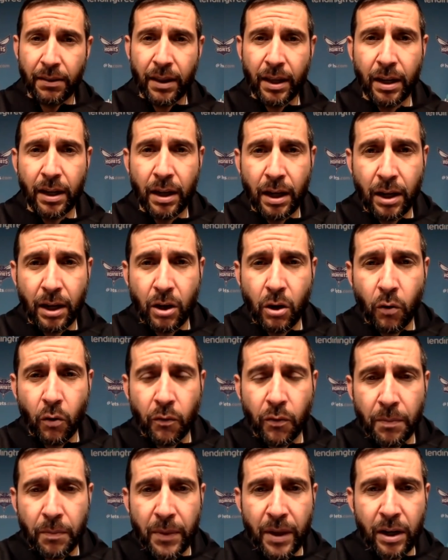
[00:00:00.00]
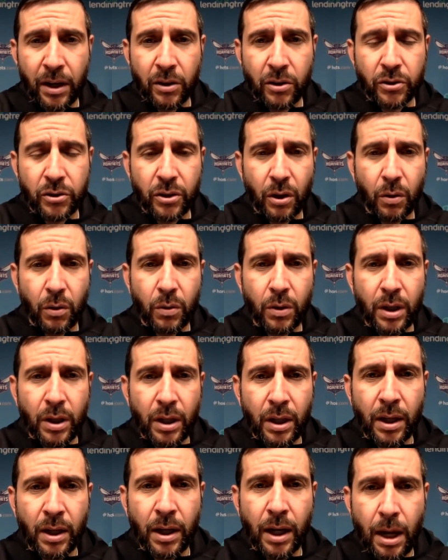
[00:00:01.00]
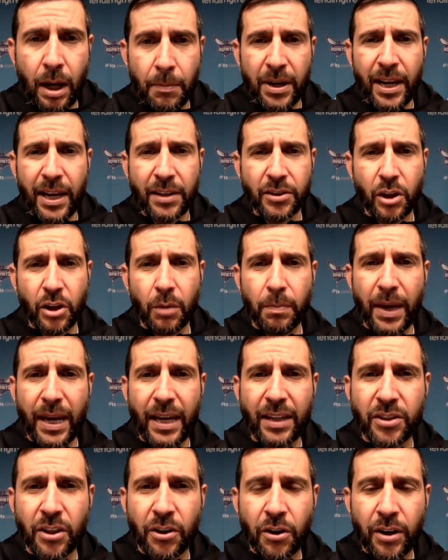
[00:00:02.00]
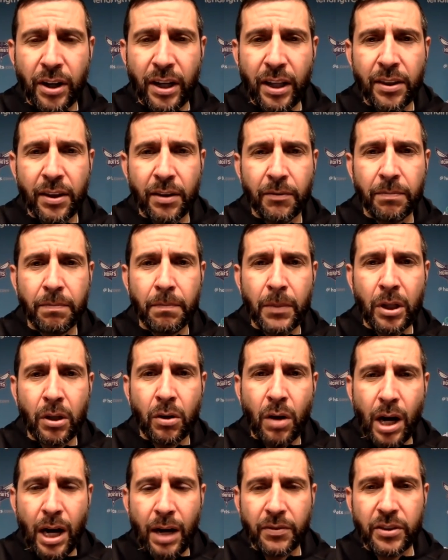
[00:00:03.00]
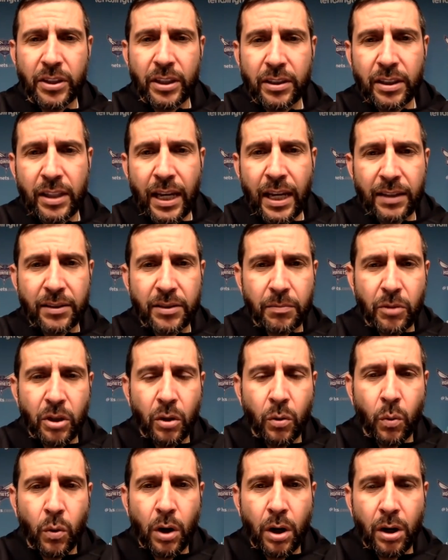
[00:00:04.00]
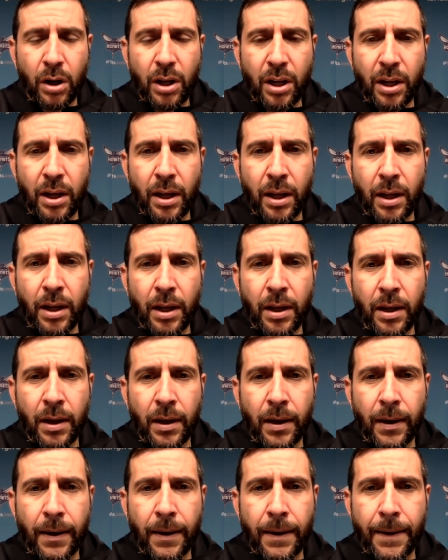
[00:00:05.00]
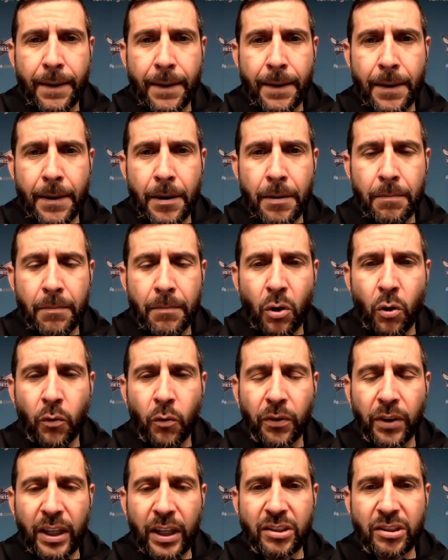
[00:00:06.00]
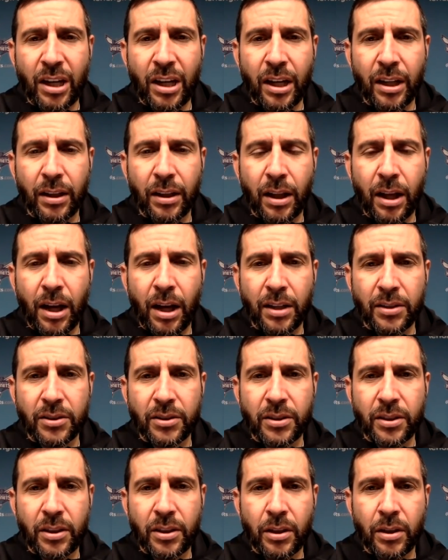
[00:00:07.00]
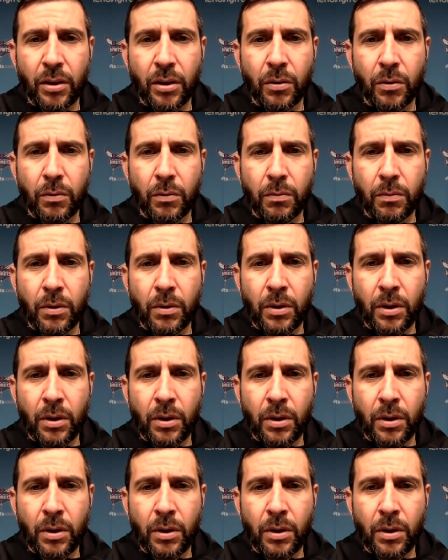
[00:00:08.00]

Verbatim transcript: and then uh, go from there. So, uh, but he has a good base underneath him. You know, off season he had some good work. Um, hopefully he's not lost, you know,